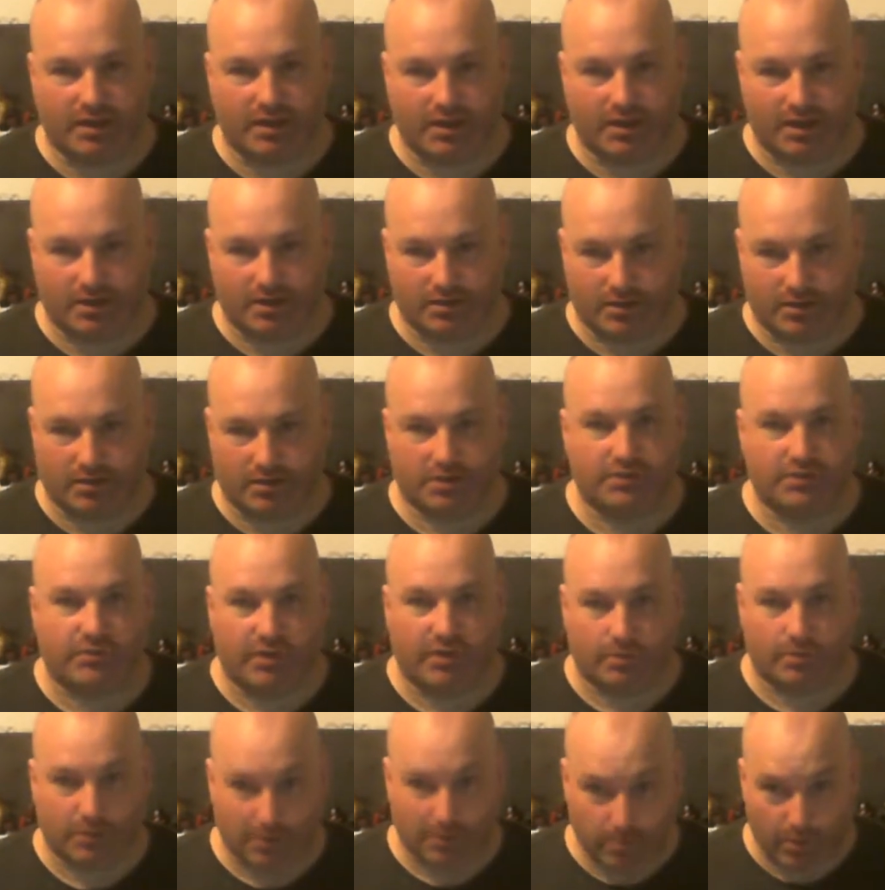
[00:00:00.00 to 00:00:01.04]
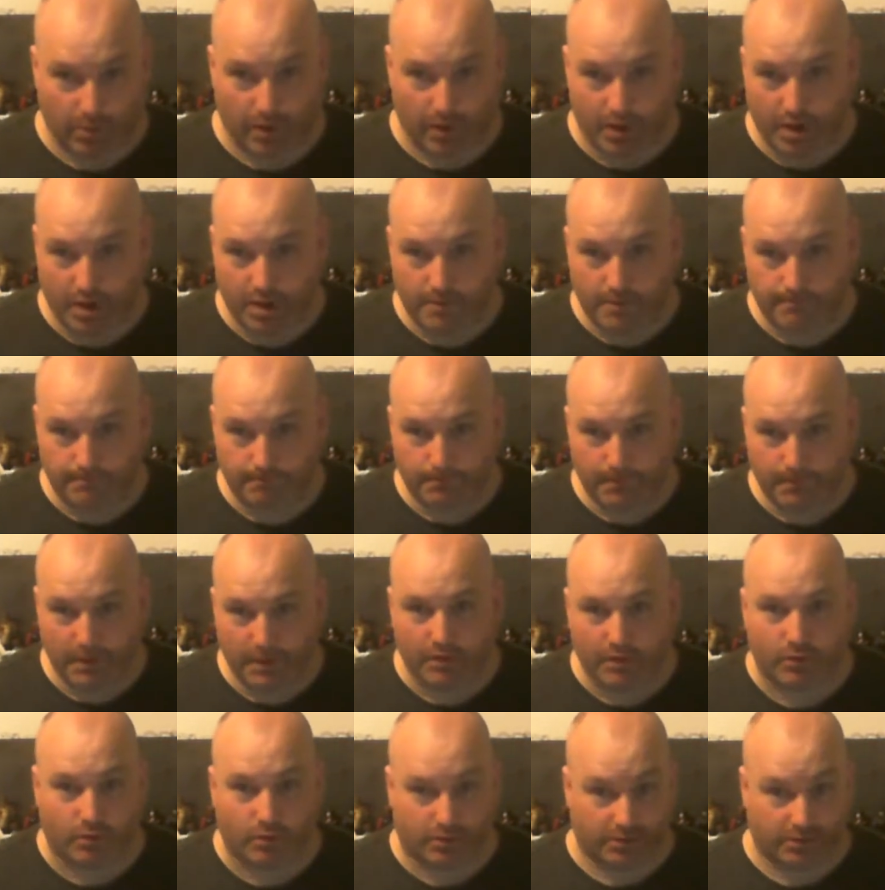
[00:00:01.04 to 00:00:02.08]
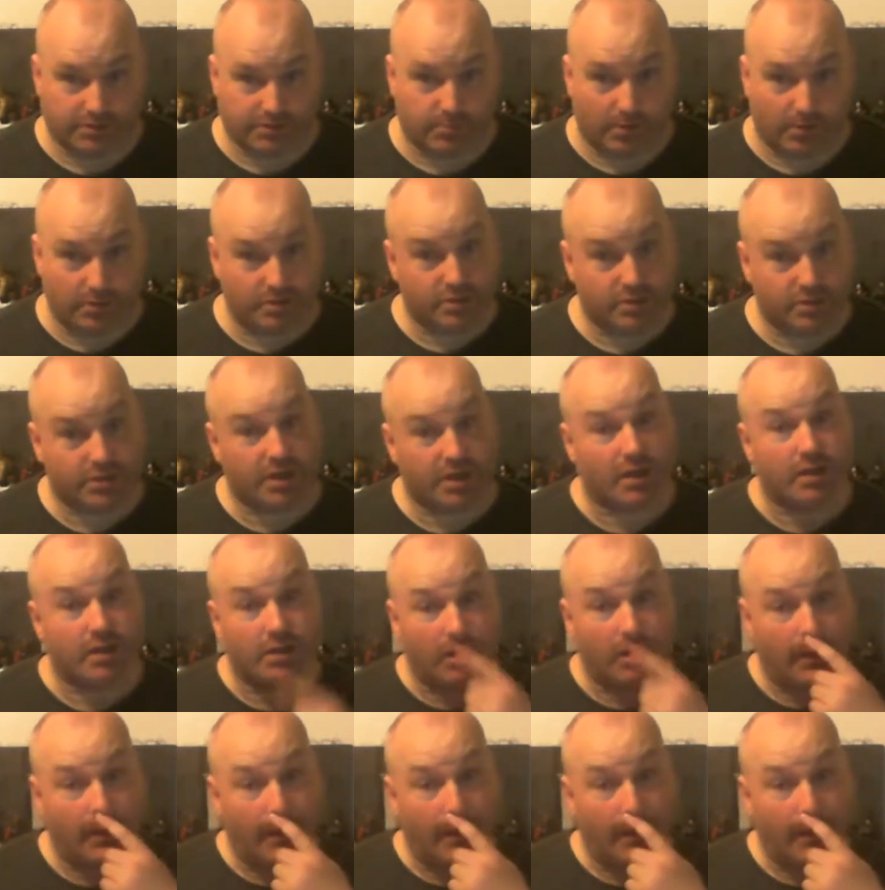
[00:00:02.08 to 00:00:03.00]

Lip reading: a large family party on his mother's side,